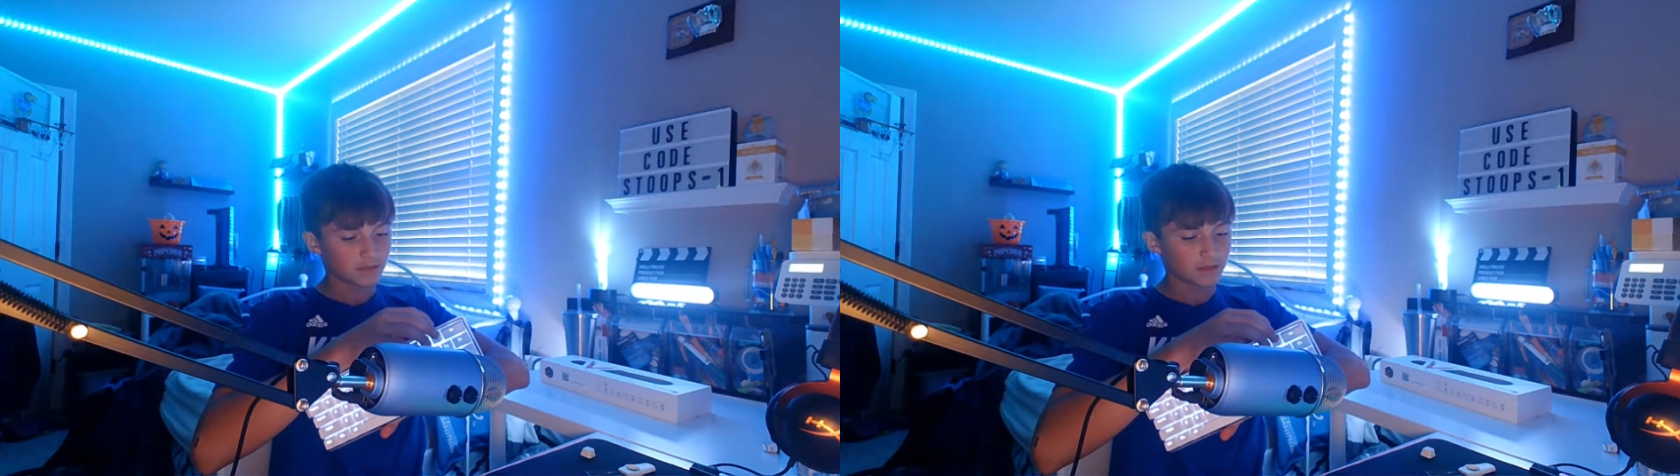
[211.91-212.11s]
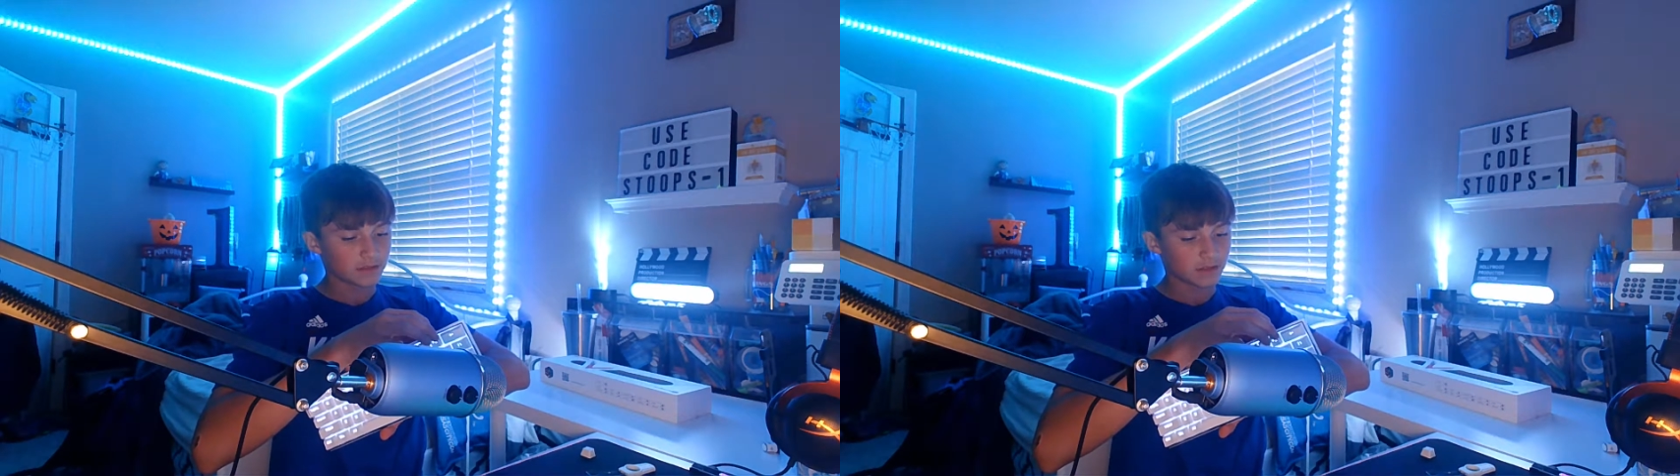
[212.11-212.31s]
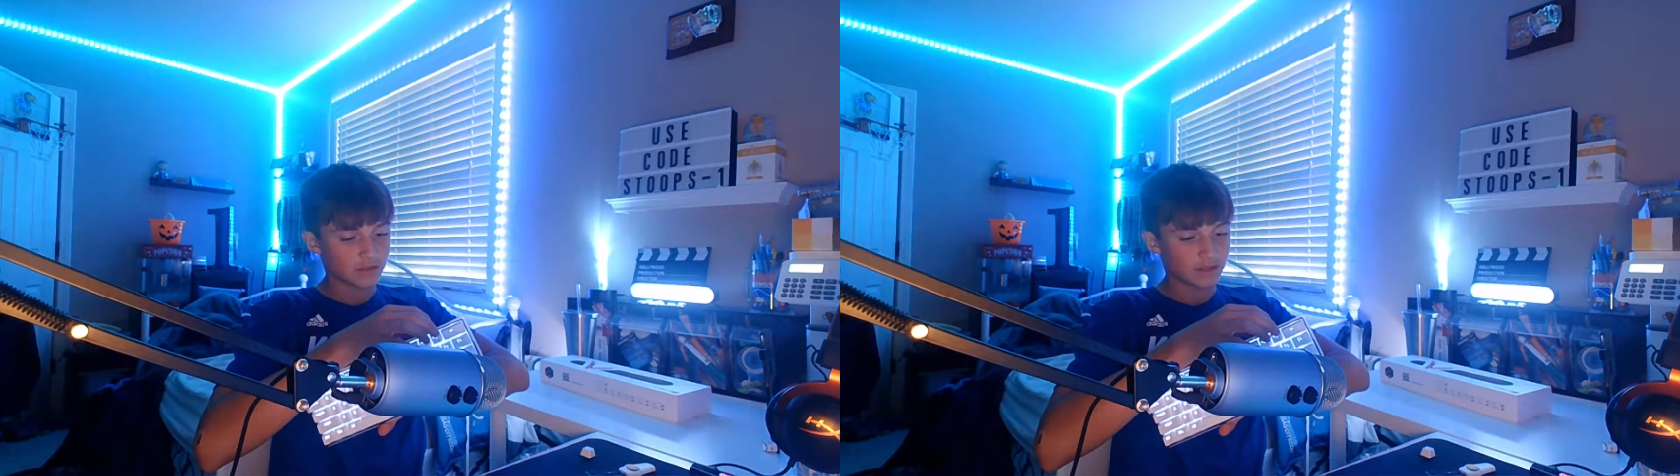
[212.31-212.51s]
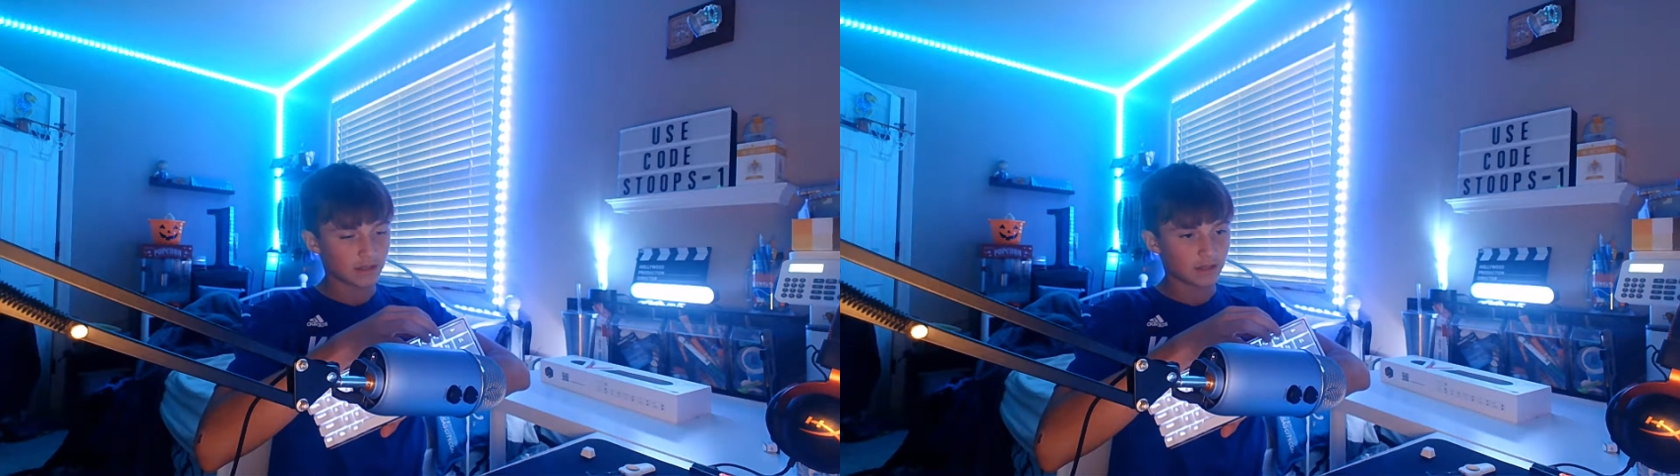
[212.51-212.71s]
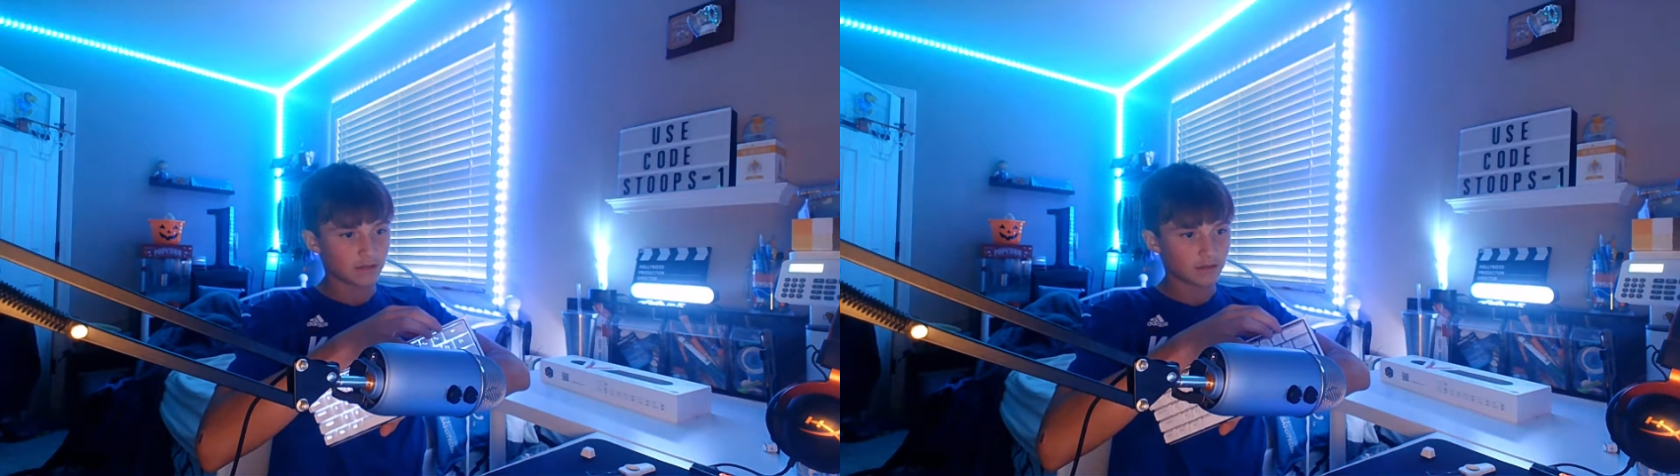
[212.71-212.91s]
So
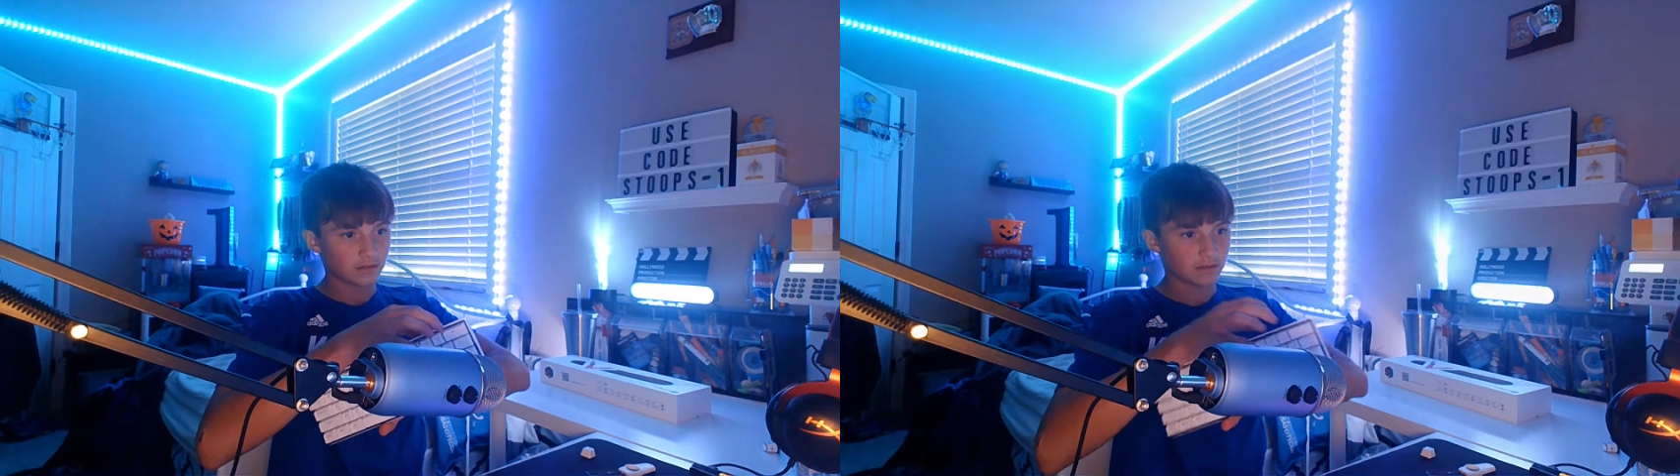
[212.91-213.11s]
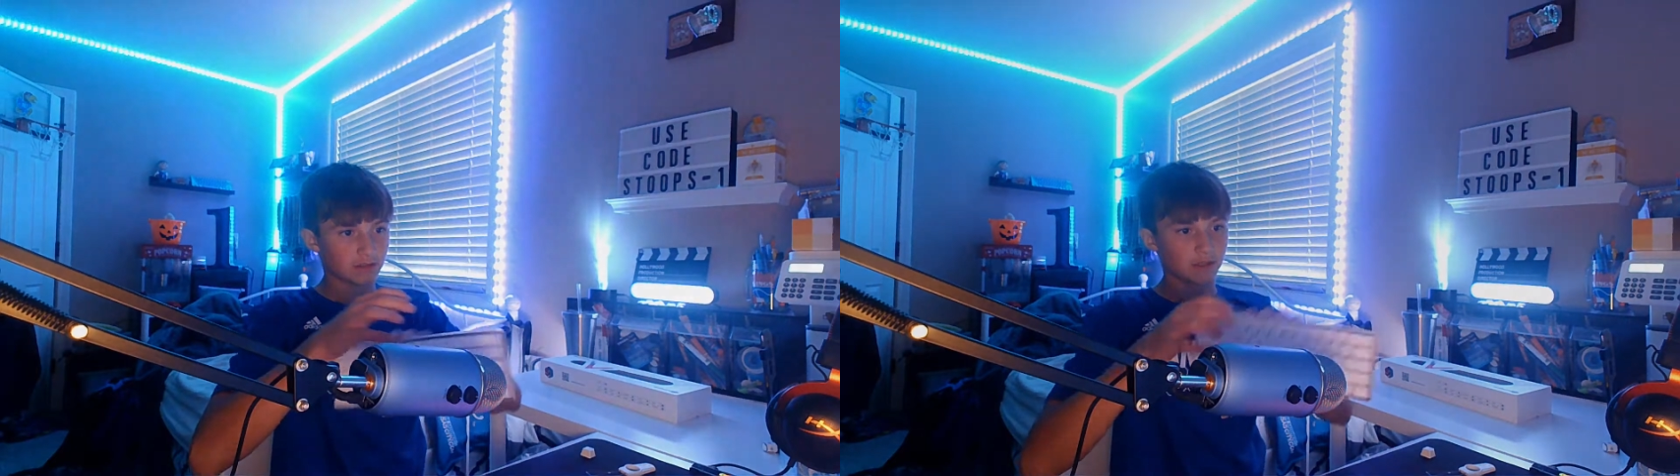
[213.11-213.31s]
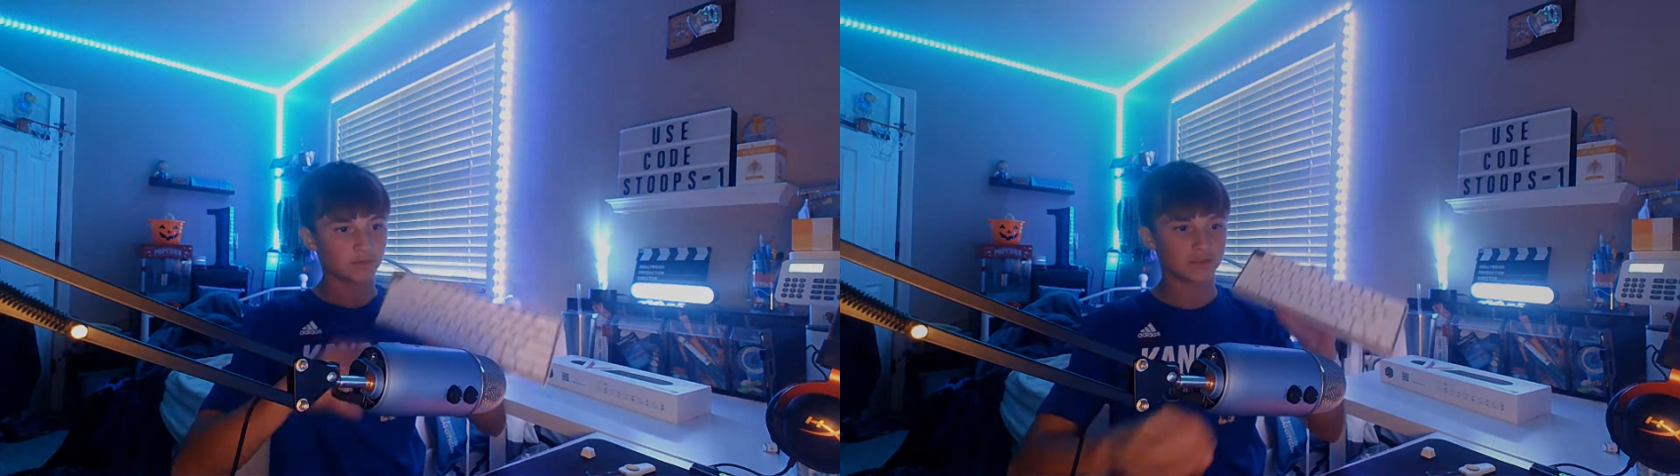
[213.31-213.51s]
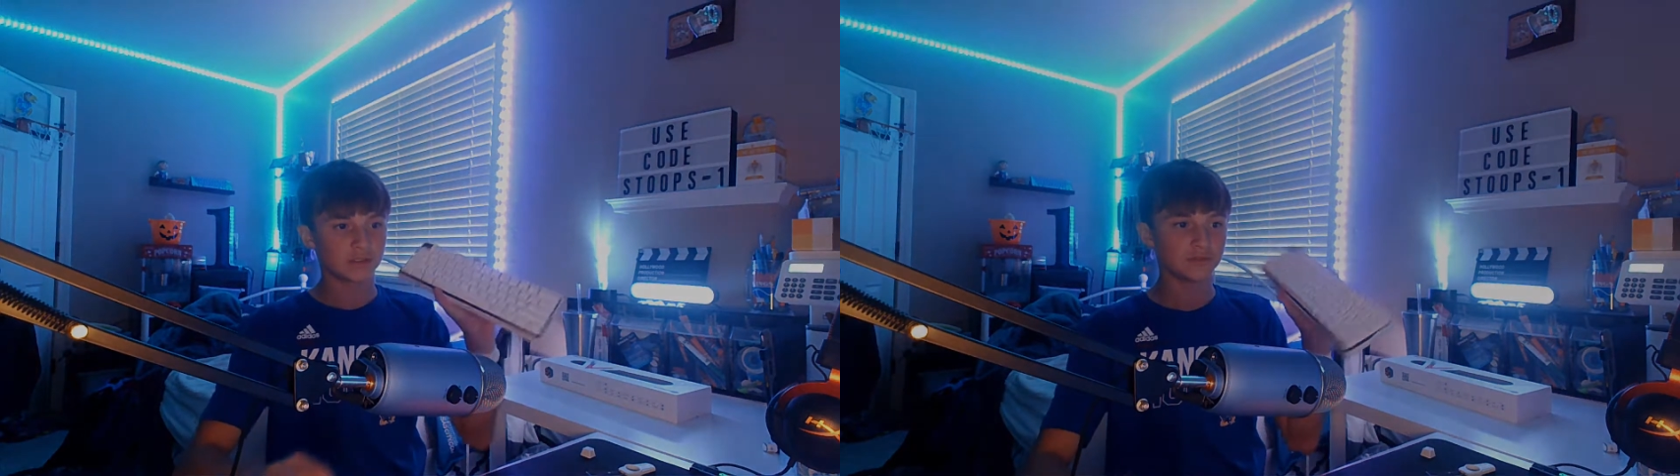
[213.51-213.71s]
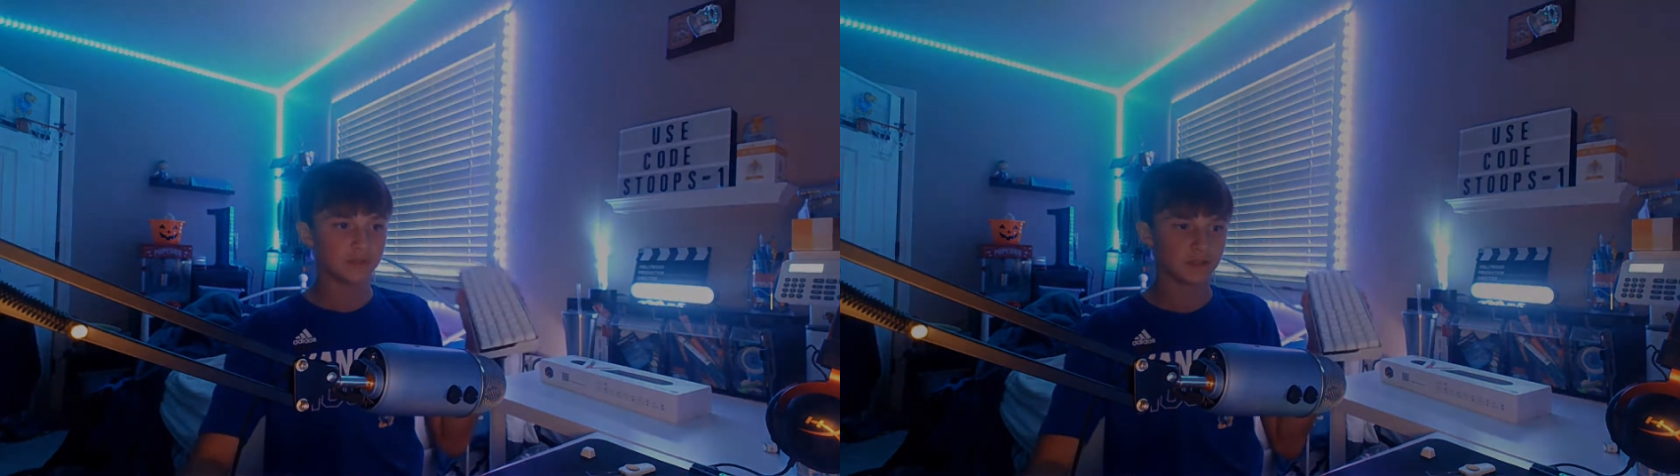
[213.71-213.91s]
yeah, I will see
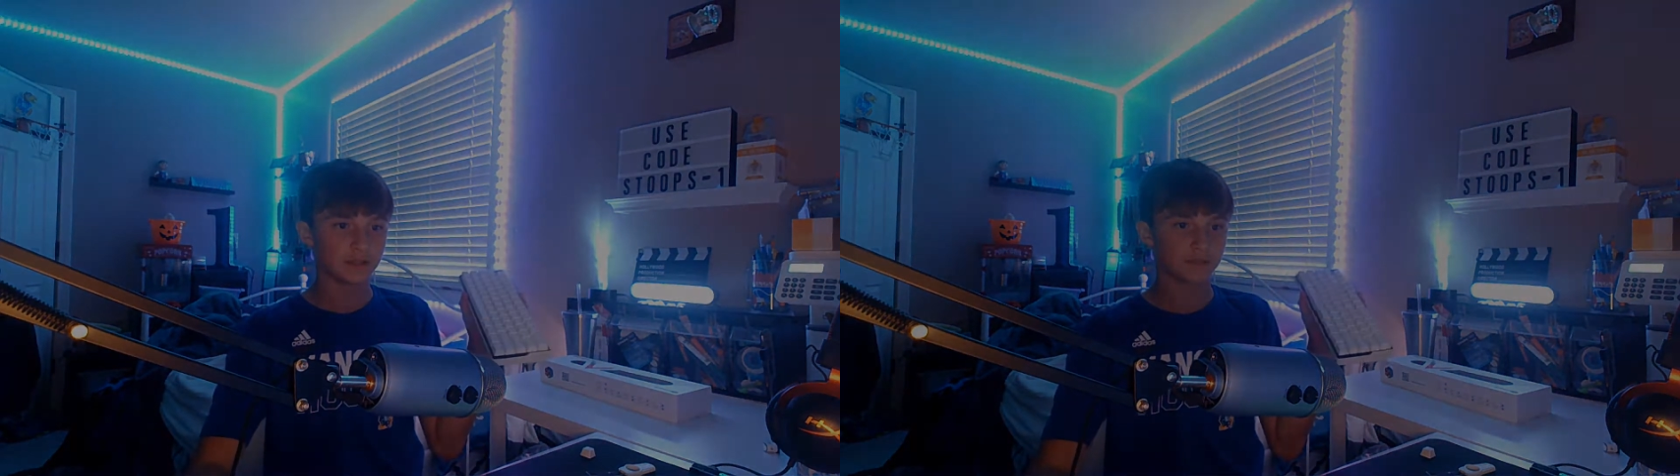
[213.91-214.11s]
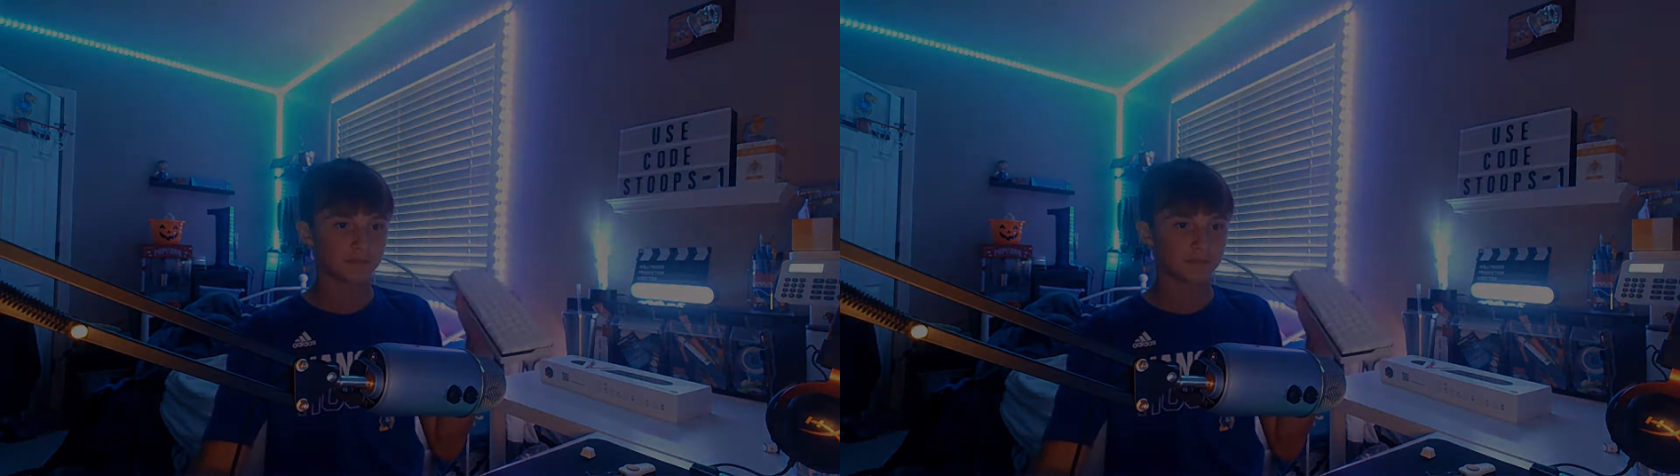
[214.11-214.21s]
you then.